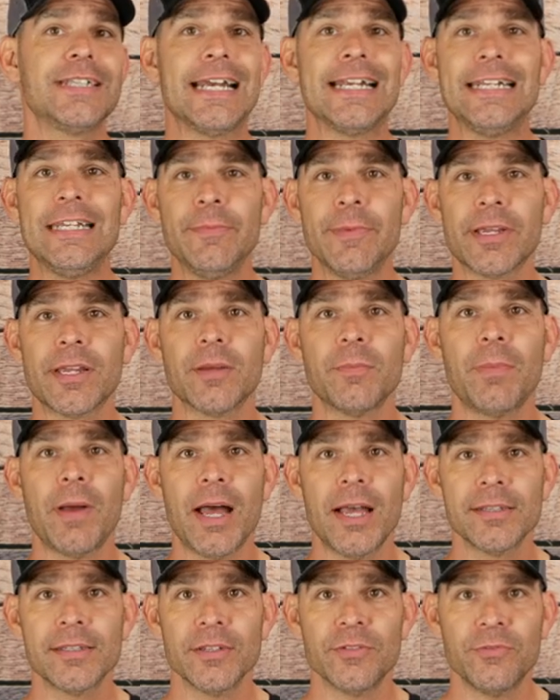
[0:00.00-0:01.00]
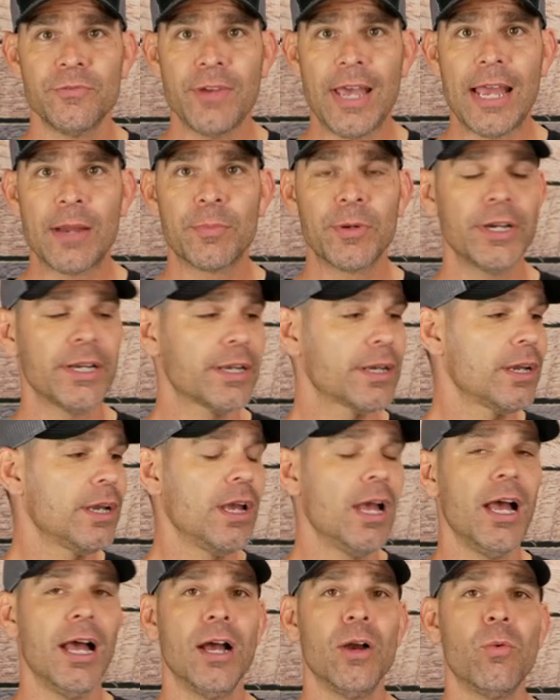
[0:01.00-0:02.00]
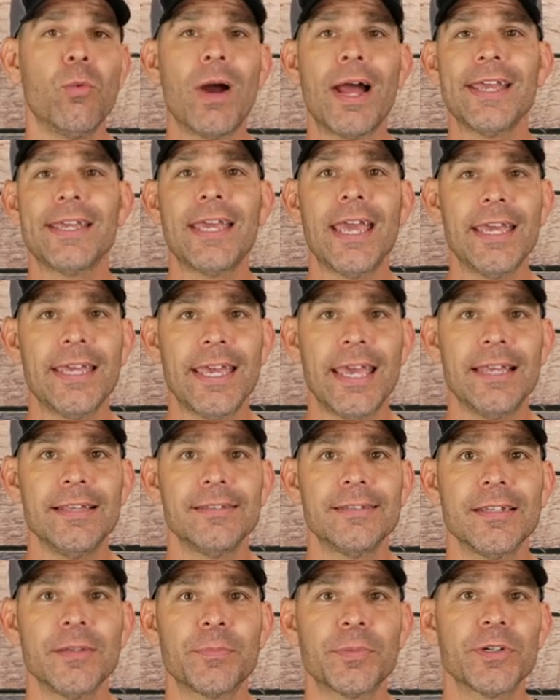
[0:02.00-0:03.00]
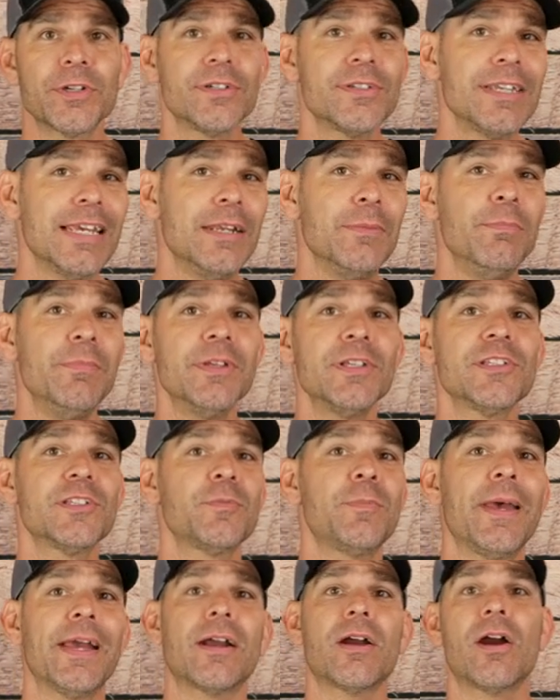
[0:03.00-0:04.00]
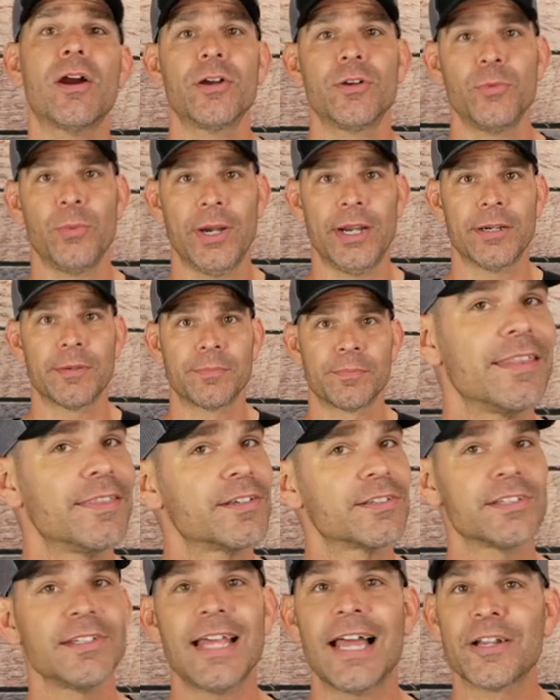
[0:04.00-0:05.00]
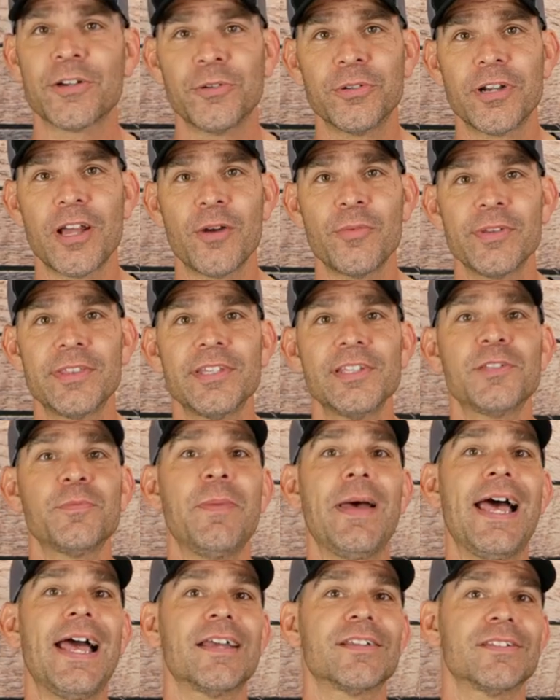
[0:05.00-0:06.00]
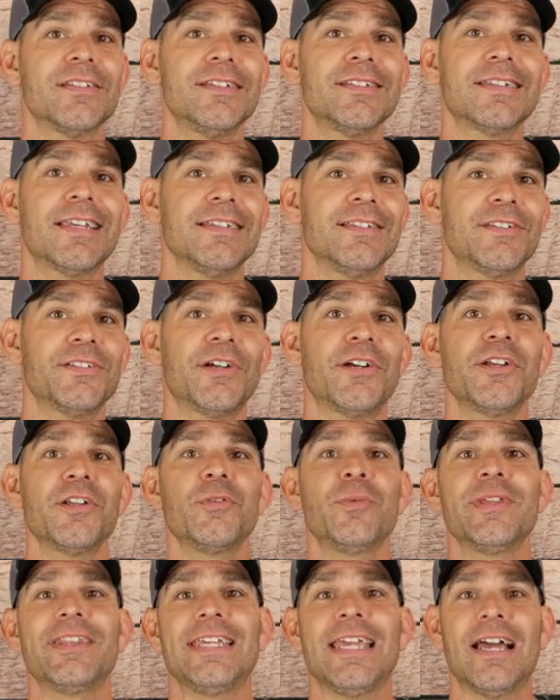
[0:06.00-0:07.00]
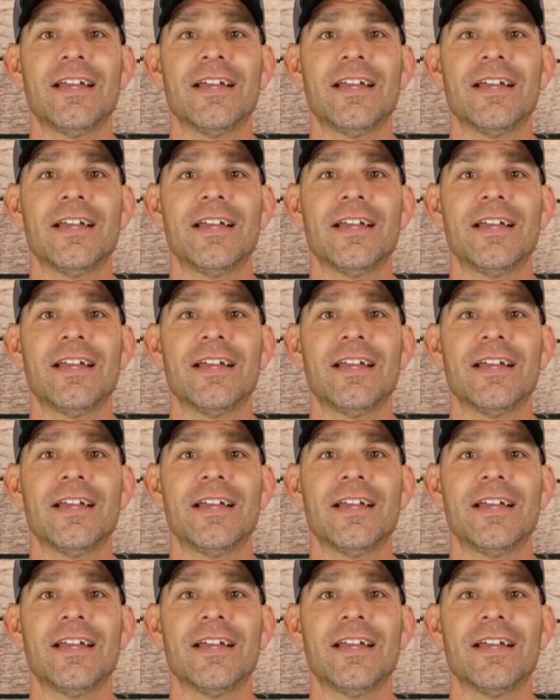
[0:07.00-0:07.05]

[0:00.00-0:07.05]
Dyneema composite fabric, uh, YKK zippers, and mil-spec hardware. There's a lot going on with this bag, so let's get started with the